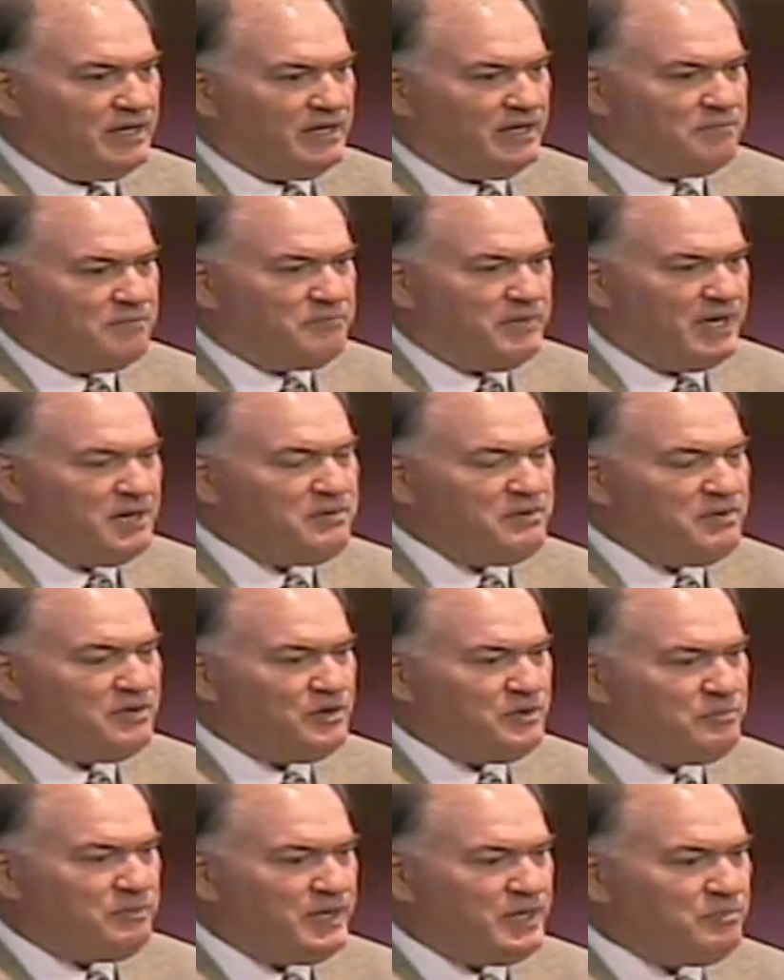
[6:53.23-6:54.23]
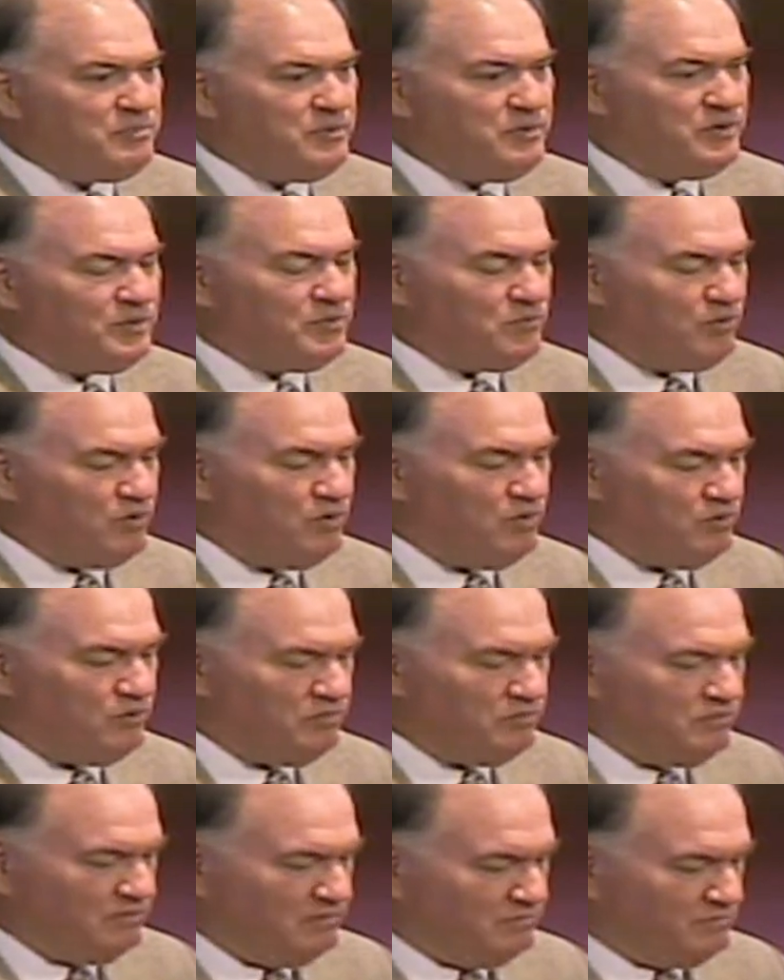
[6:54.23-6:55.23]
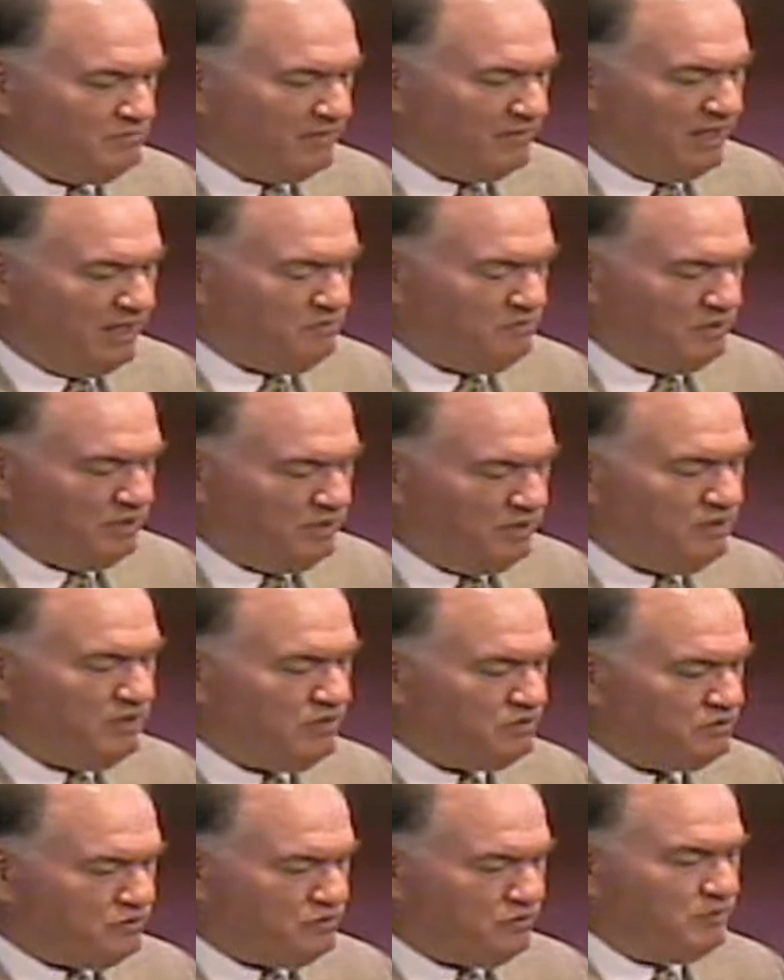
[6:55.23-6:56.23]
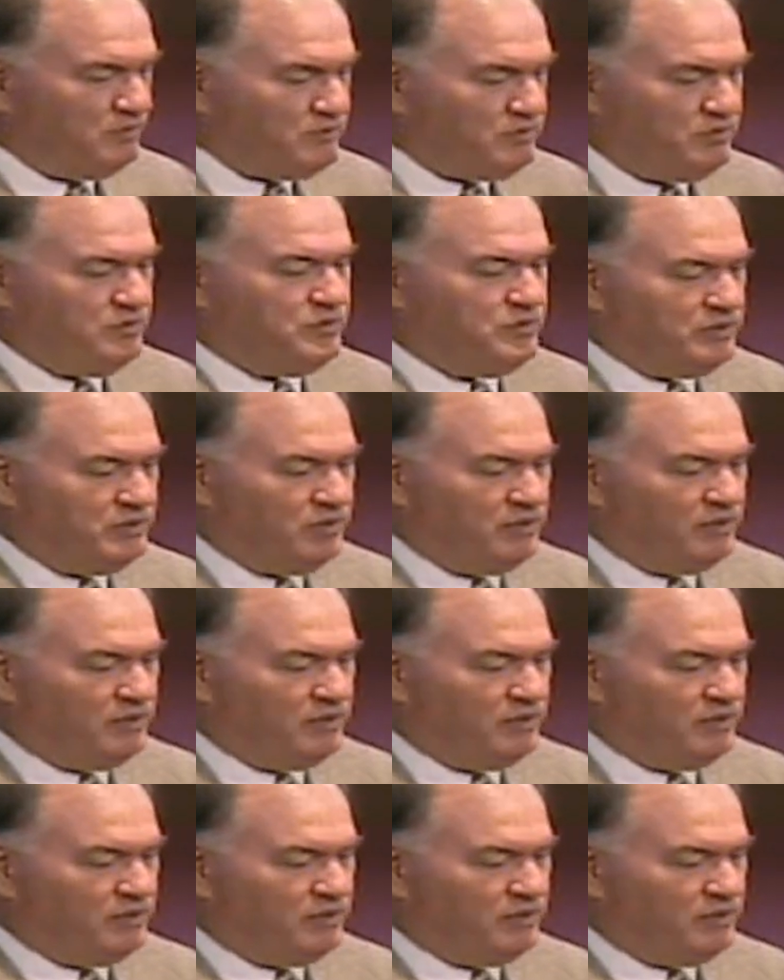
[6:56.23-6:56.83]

maybe there are people in the world, as we look at Scripture and